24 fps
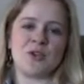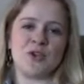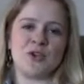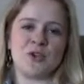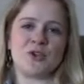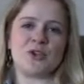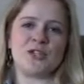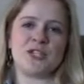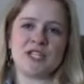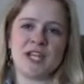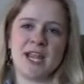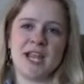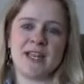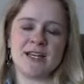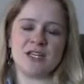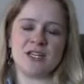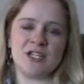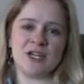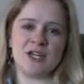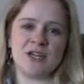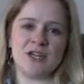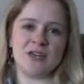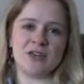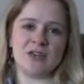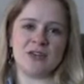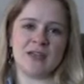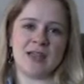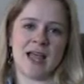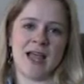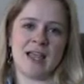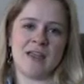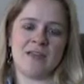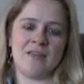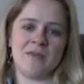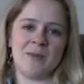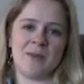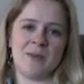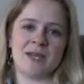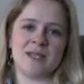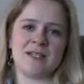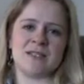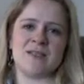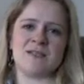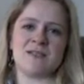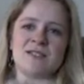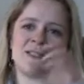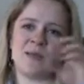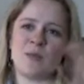you're changing your life
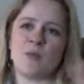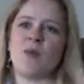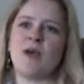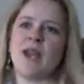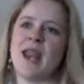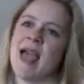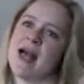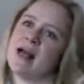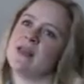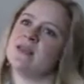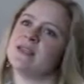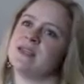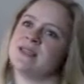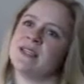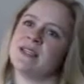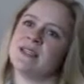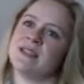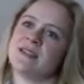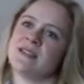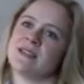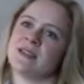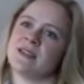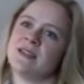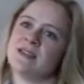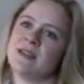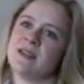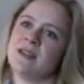because of someone else's